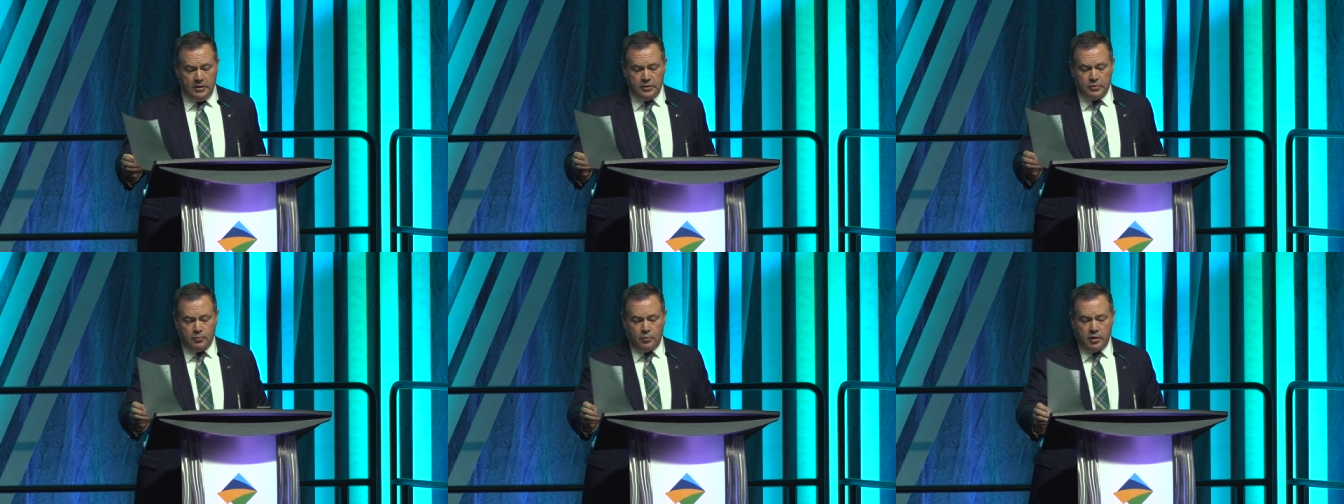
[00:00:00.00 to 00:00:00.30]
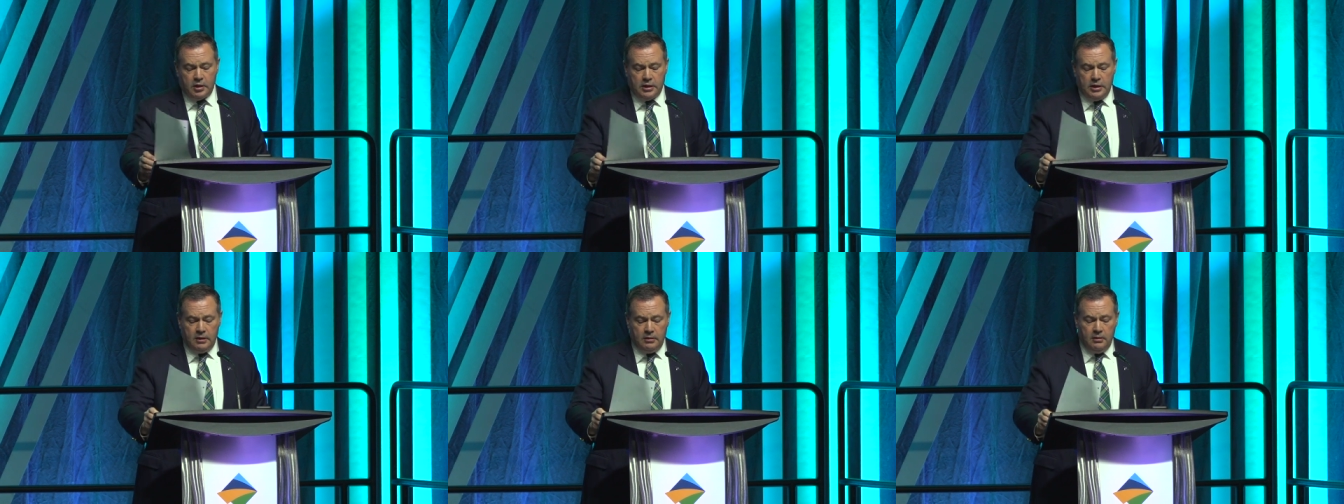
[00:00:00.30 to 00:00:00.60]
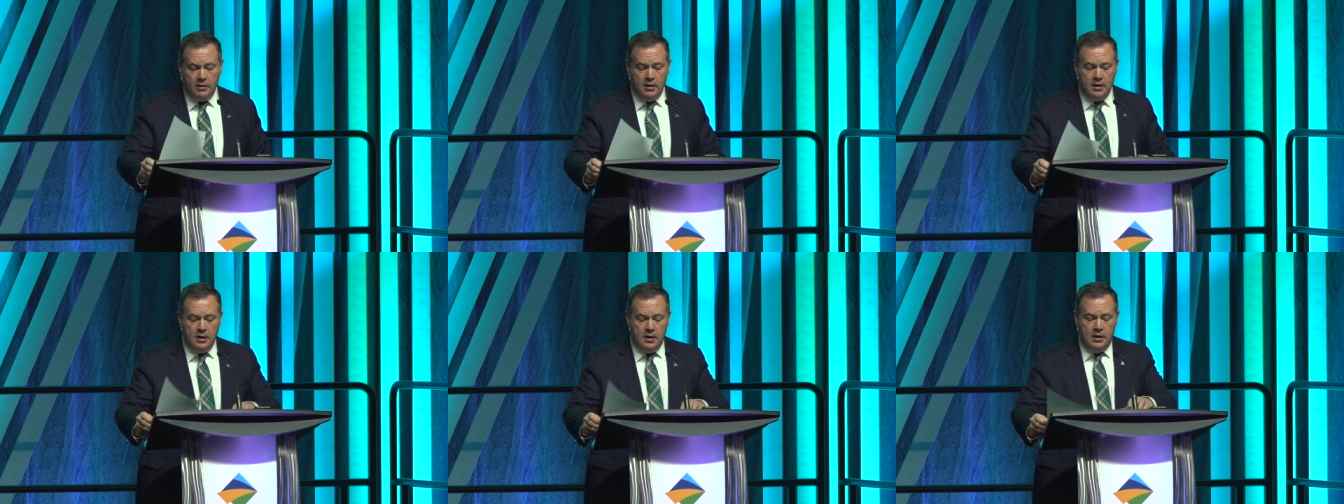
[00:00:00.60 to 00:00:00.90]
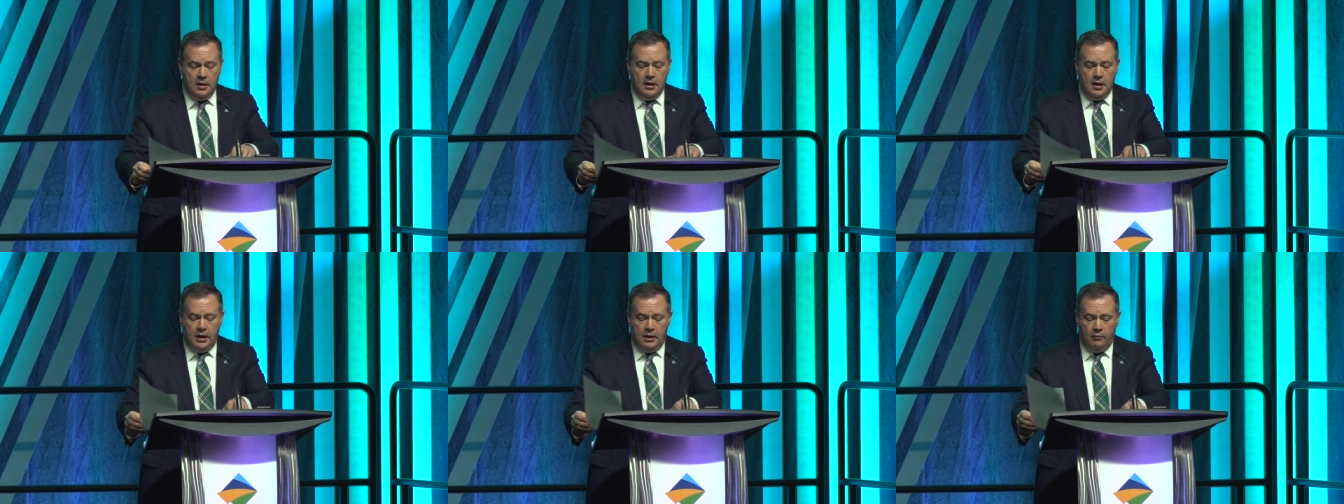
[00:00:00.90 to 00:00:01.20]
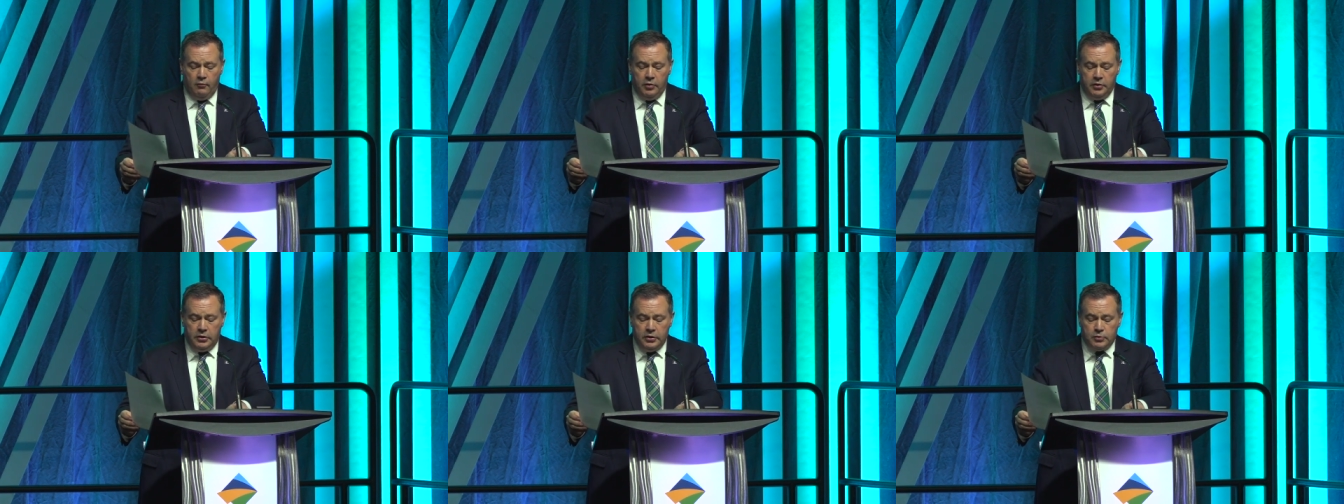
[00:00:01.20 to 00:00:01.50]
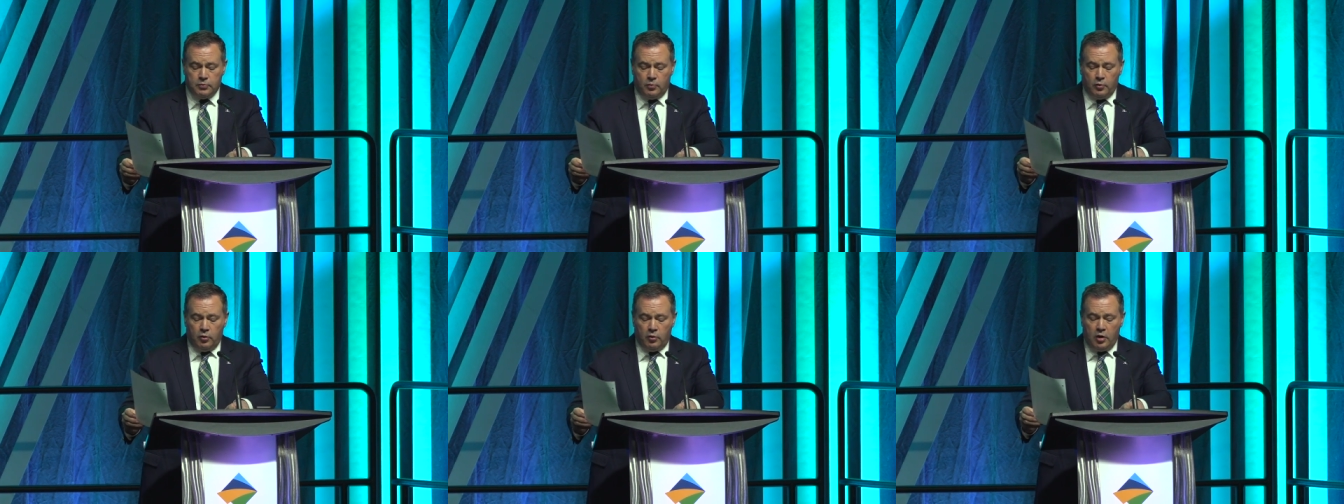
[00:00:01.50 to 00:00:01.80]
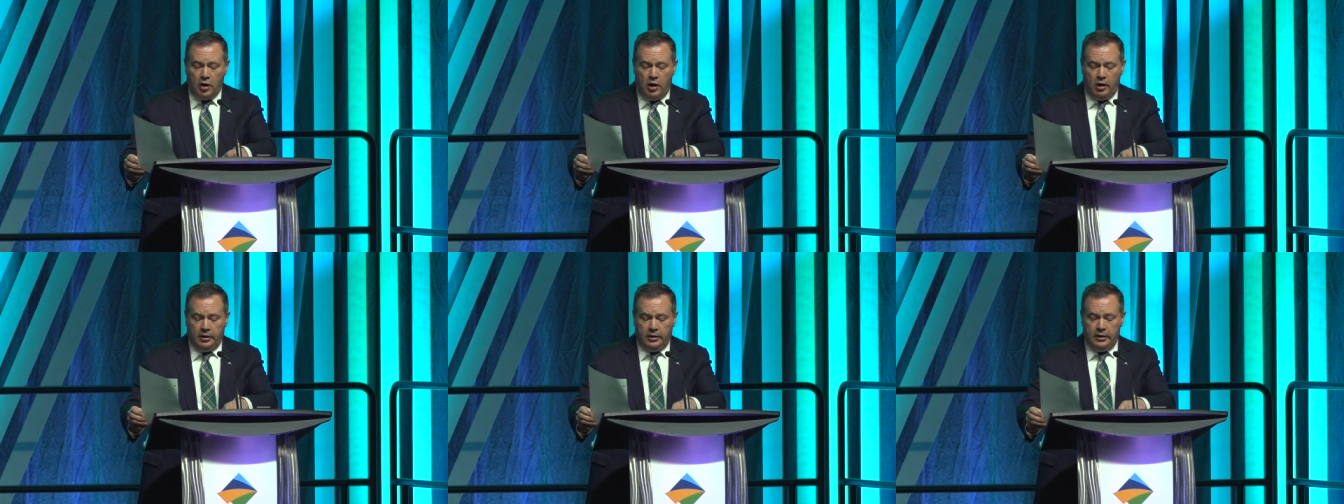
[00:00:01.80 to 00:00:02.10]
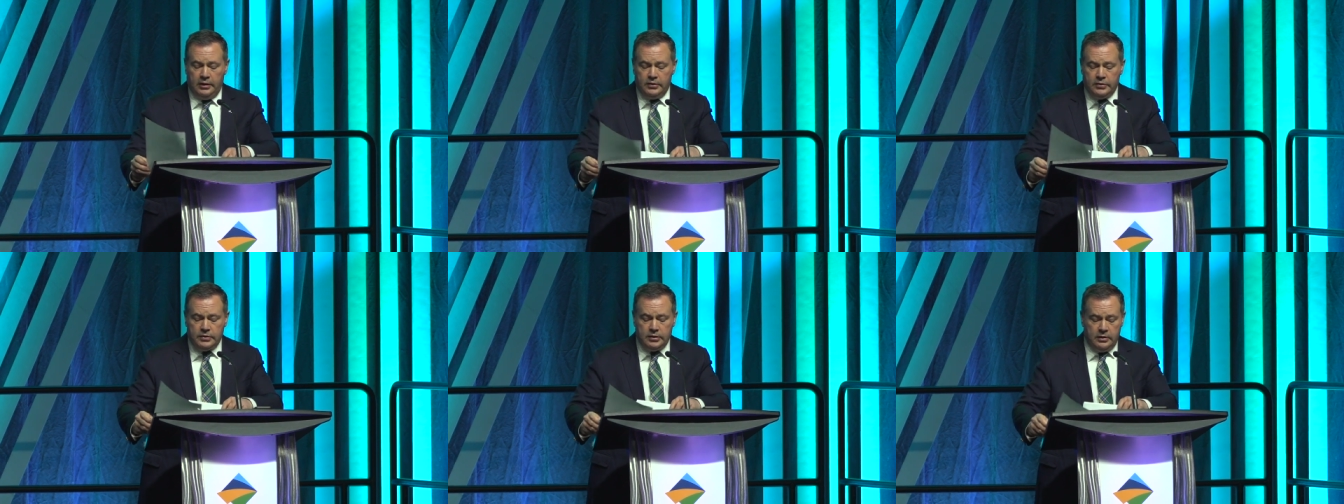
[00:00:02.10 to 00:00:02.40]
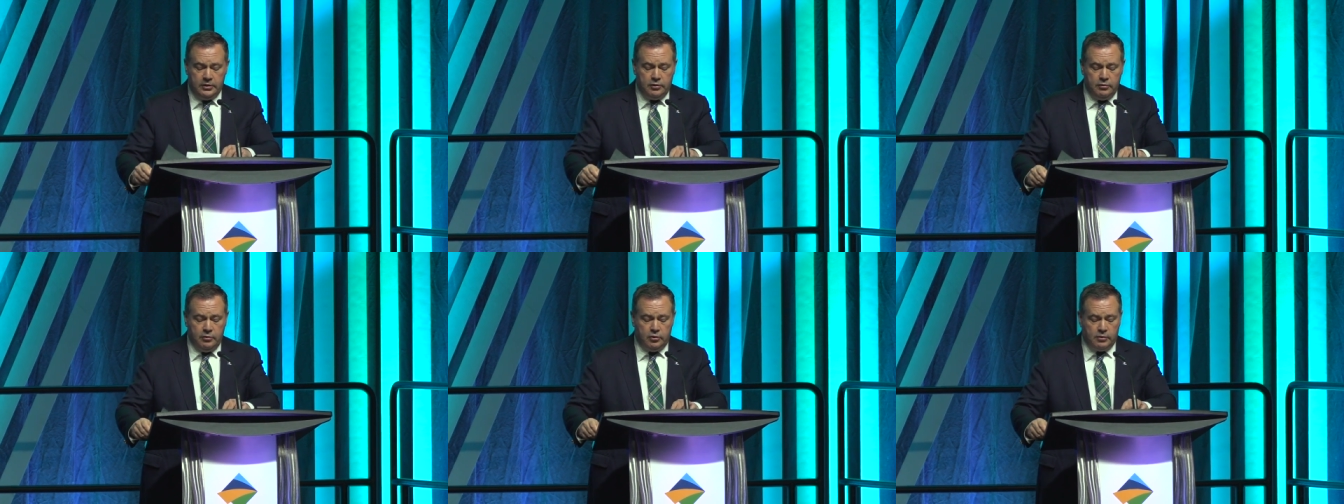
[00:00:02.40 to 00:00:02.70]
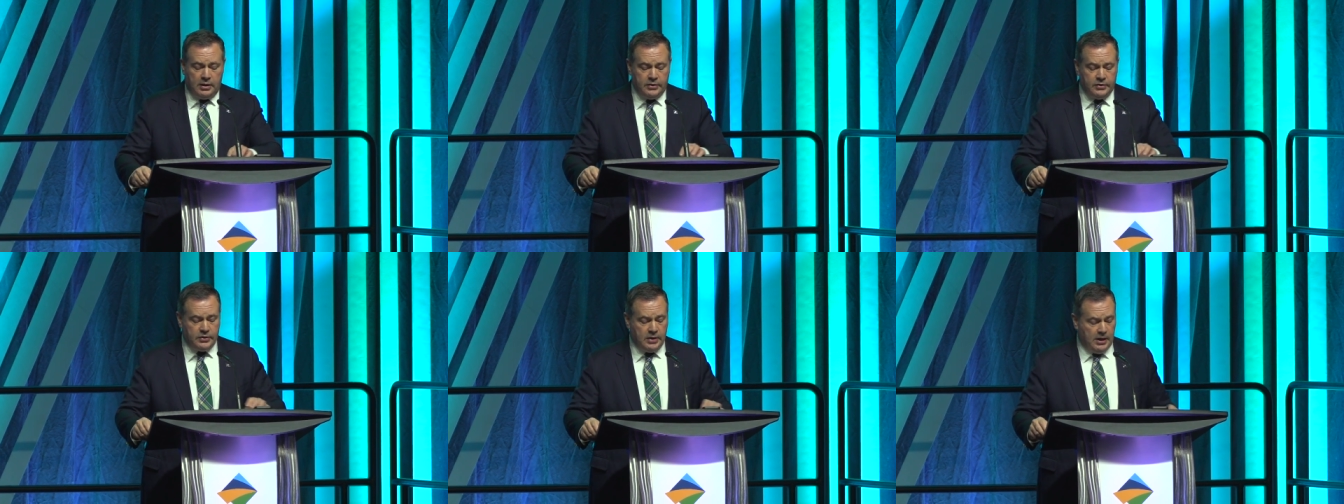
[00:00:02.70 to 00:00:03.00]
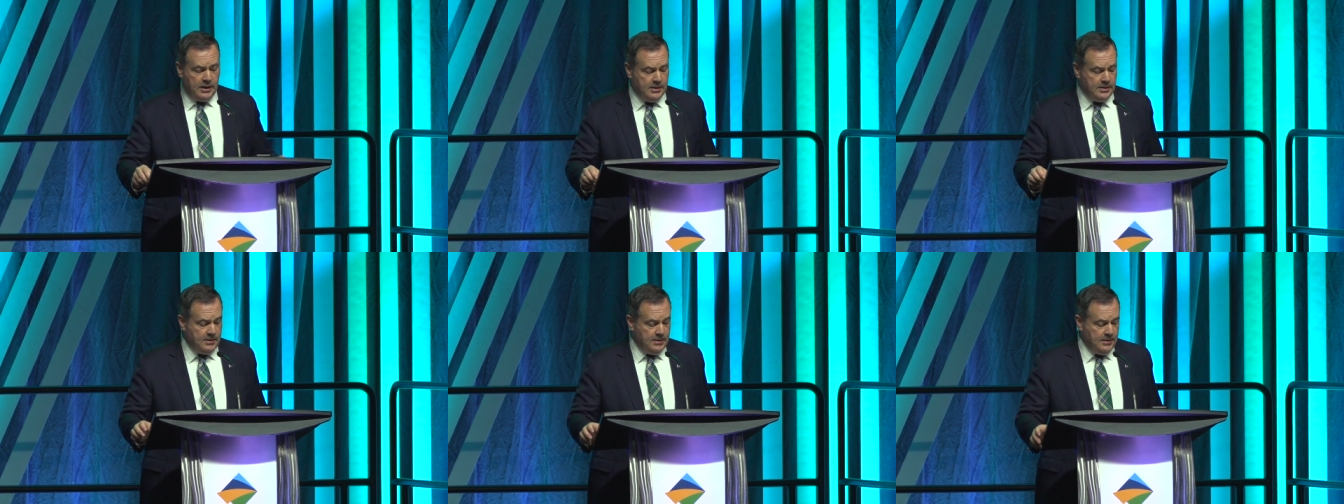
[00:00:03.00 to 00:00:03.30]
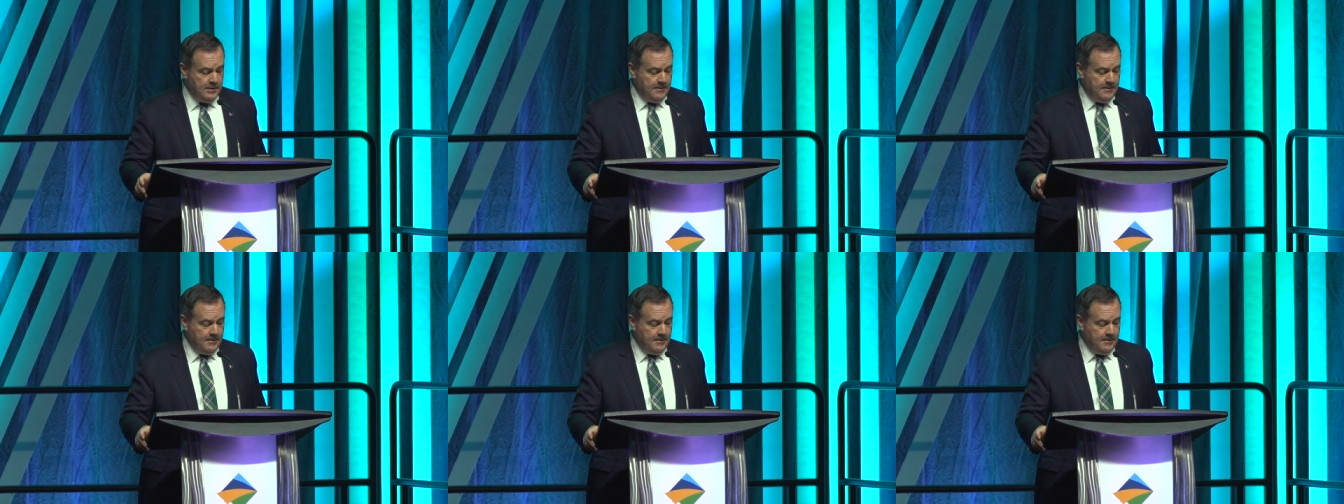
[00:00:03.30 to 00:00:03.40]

is working uh, with his rural colleagues to address that.